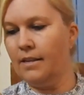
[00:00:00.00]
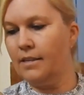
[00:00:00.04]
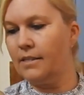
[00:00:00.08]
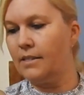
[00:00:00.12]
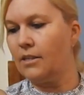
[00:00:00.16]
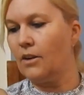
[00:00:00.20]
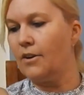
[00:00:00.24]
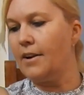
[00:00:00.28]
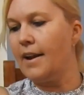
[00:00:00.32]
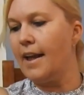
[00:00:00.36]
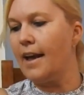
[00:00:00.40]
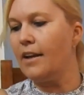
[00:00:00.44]

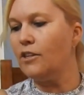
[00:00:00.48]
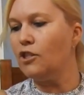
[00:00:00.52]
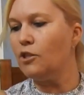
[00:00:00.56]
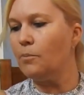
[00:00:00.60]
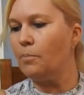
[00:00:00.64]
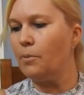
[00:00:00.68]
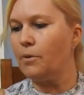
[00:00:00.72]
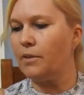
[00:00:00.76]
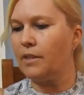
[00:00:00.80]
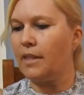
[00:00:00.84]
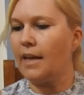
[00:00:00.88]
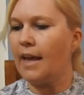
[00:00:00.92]
so now to
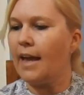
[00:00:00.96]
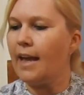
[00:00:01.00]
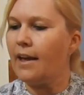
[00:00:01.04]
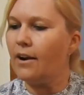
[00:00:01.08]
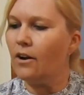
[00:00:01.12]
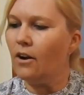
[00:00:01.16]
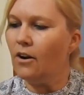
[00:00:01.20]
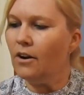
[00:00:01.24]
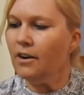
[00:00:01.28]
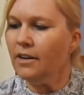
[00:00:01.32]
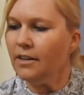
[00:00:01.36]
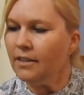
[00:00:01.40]
put the
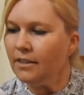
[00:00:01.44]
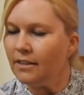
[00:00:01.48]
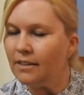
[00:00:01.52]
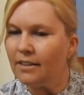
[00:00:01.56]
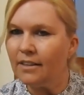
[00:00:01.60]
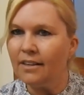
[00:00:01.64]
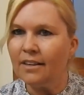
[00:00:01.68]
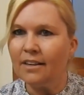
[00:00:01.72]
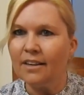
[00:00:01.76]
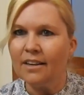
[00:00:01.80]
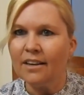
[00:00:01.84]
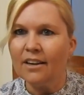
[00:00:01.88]
head on.
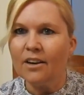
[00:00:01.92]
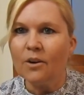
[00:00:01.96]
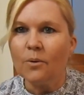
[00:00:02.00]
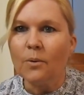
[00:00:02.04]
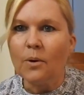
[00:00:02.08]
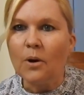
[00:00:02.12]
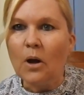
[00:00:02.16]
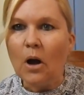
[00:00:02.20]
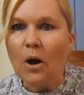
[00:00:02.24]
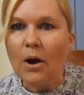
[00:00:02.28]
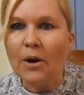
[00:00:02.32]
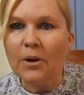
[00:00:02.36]

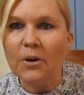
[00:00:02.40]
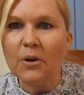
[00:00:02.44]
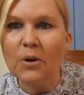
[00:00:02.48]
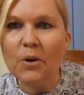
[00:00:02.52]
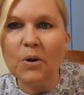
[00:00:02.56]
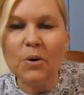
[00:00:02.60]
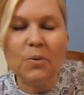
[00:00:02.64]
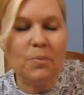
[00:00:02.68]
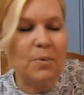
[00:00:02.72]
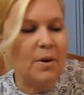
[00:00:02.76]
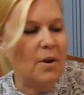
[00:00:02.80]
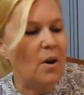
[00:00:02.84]
We're going
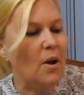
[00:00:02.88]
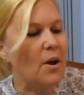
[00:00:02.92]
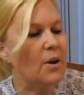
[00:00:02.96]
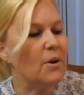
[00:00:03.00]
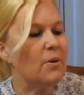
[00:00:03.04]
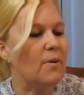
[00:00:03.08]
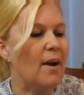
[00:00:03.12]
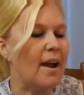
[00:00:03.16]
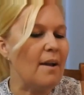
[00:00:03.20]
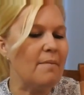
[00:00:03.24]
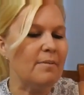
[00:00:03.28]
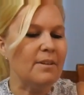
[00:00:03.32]
good, we're
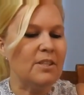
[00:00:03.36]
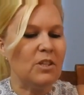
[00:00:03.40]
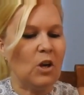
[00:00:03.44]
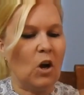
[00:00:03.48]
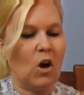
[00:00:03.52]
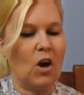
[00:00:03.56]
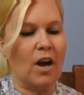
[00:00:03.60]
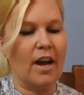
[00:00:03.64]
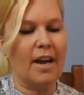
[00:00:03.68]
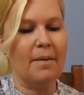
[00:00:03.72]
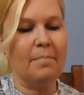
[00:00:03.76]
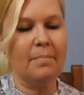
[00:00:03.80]
going great with
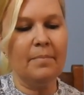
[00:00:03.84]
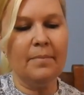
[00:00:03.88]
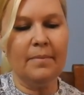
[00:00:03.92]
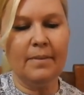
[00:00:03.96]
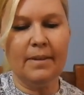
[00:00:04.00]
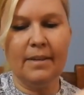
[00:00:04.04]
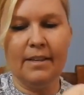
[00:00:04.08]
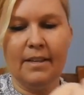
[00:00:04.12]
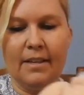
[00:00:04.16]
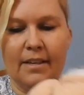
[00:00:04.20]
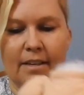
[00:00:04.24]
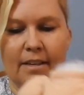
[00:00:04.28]
time.